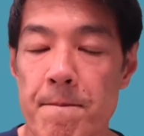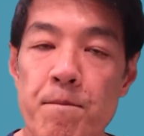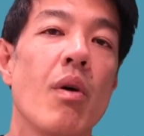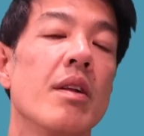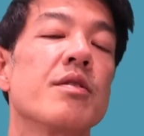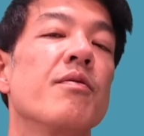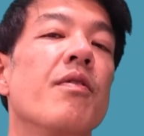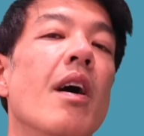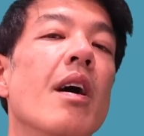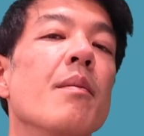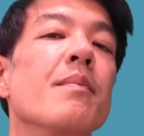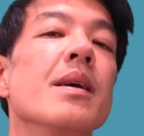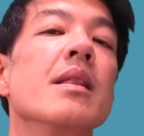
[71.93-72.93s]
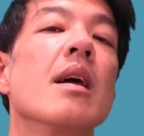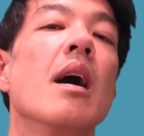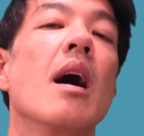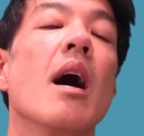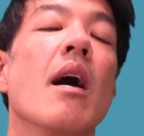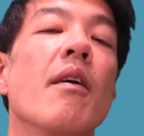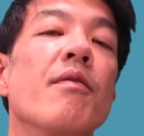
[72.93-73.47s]
Whilst vitamin,
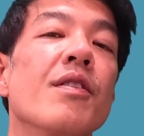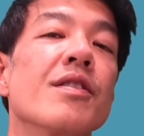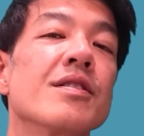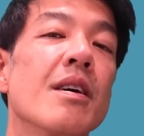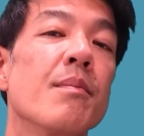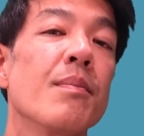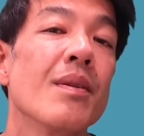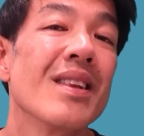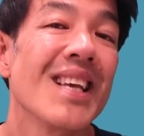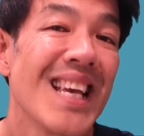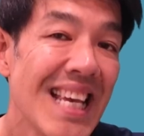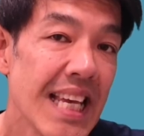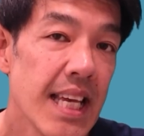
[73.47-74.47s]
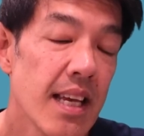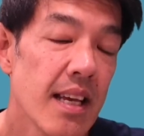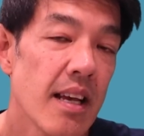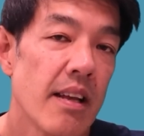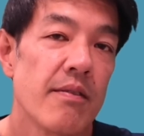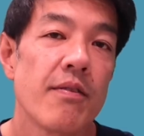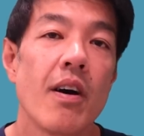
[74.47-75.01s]
for example, E
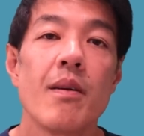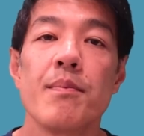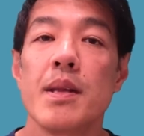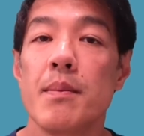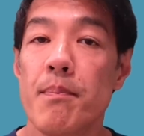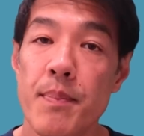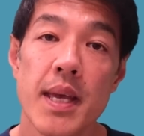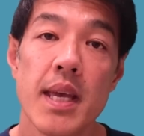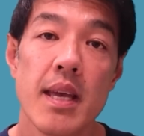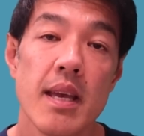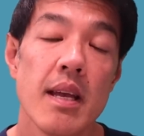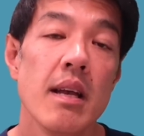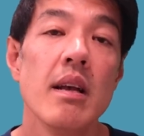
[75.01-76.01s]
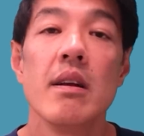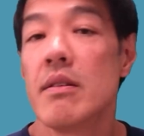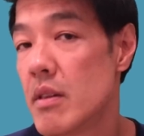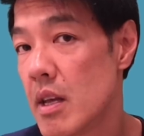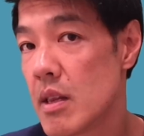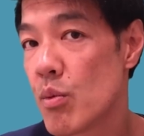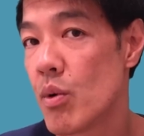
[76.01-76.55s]
and vitamin B,
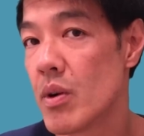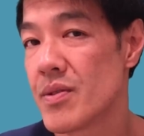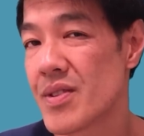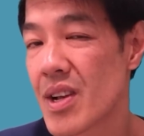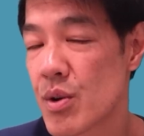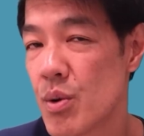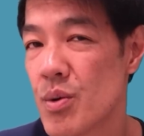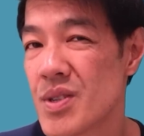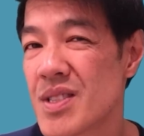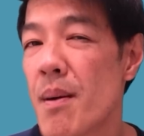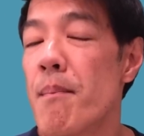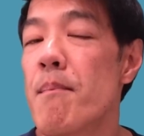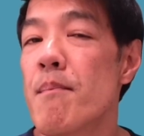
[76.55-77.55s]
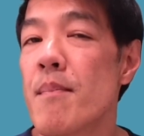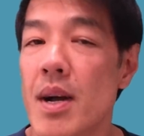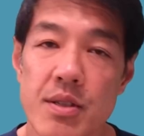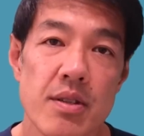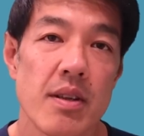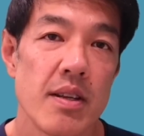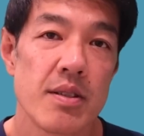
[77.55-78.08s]
they're the ones that cause
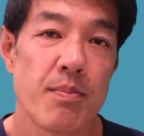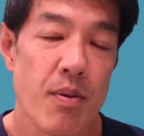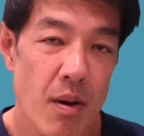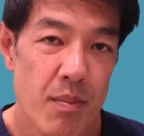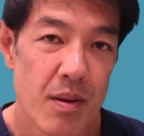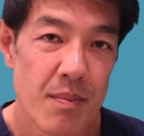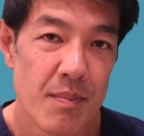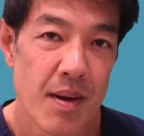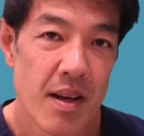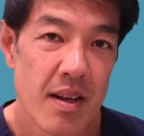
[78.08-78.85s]
much less problem.